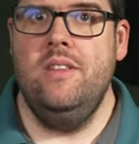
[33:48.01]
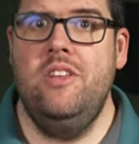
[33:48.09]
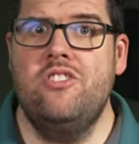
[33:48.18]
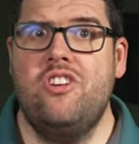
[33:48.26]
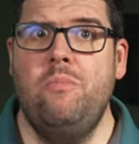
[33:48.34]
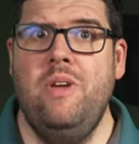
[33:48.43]

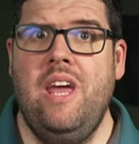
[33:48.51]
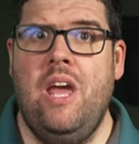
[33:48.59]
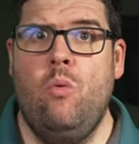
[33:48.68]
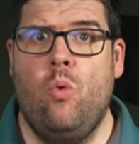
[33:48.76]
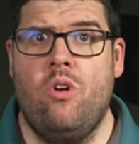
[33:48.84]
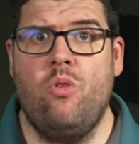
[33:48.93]
this could be
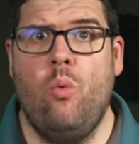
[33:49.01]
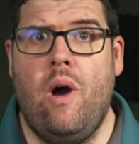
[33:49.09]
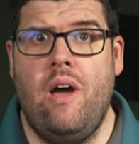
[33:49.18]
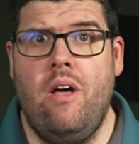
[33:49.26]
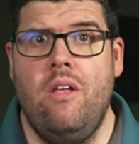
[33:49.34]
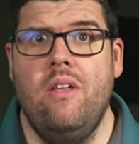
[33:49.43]
a
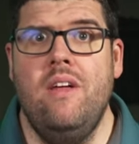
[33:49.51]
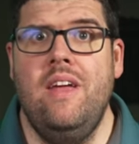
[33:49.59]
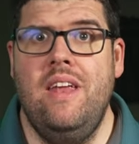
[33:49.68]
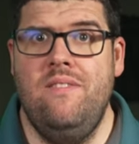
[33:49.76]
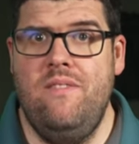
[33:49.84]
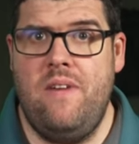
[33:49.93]
worthwhile
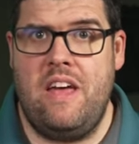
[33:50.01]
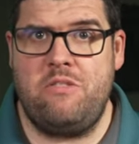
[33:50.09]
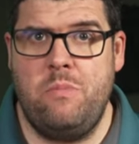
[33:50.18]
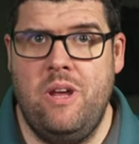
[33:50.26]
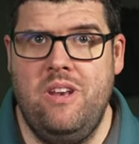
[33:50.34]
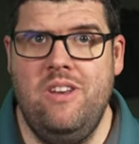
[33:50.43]

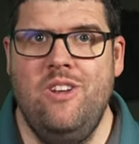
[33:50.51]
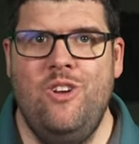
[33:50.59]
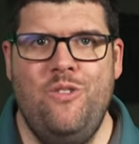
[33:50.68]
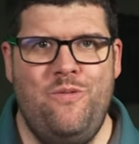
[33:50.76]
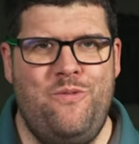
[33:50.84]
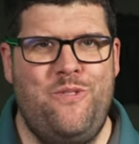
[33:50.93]
investment
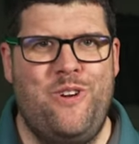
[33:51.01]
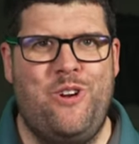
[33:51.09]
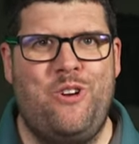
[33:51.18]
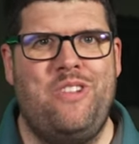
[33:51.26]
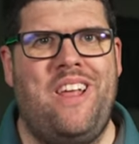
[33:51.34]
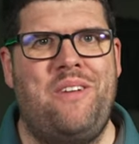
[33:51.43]
for
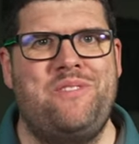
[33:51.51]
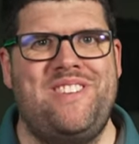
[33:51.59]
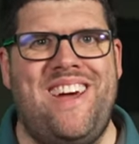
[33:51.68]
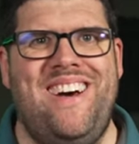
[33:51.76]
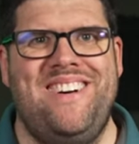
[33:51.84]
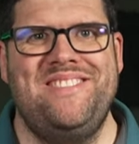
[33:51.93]
your
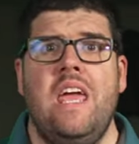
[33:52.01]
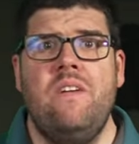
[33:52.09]
lifestyle.